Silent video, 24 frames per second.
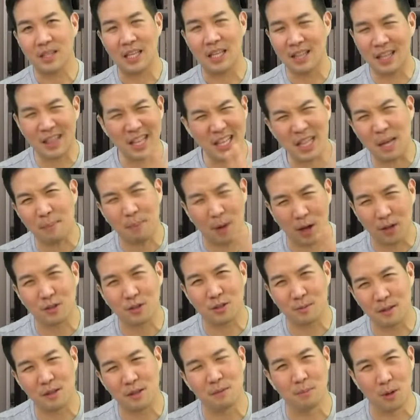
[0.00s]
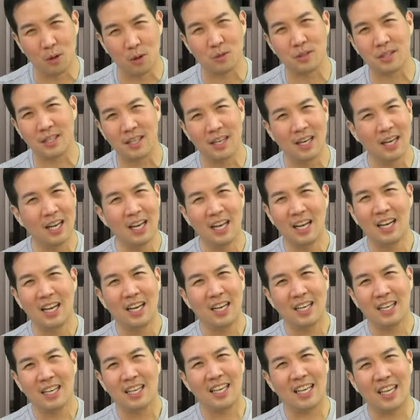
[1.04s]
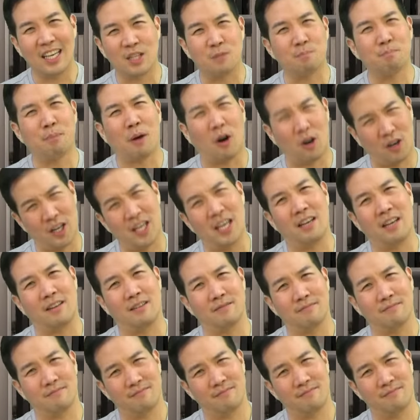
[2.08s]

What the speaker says: The thing that bothers me the most is parking.